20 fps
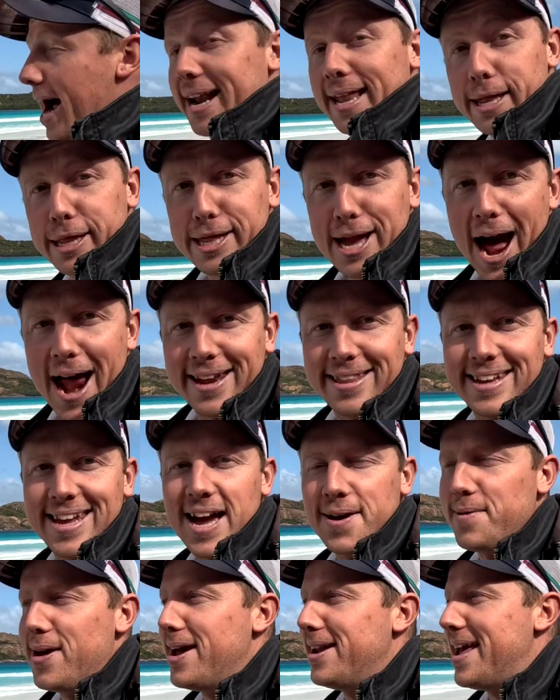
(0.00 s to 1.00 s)
sun is starting to
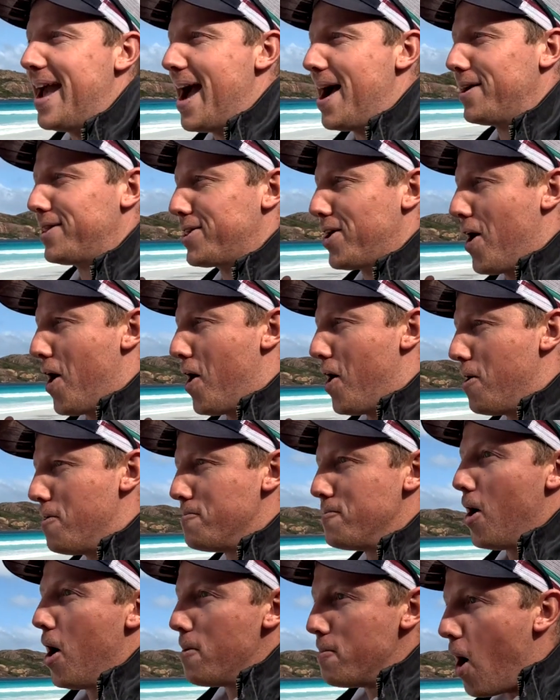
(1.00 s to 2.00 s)
come out now, so
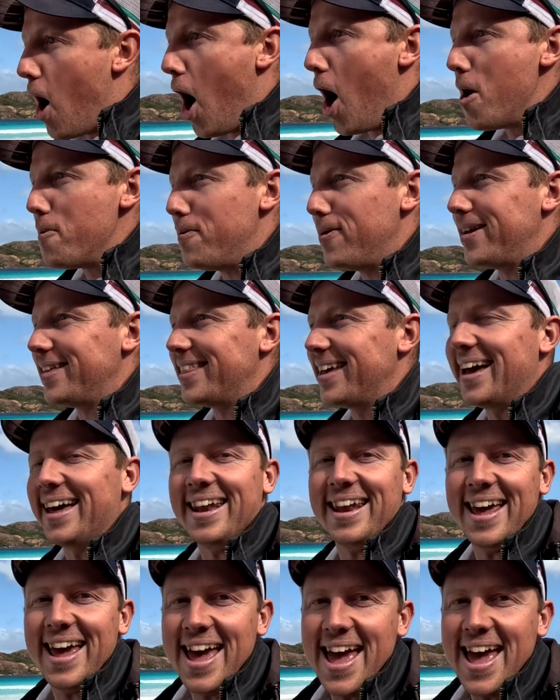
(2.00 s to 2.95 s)
I'm hoping that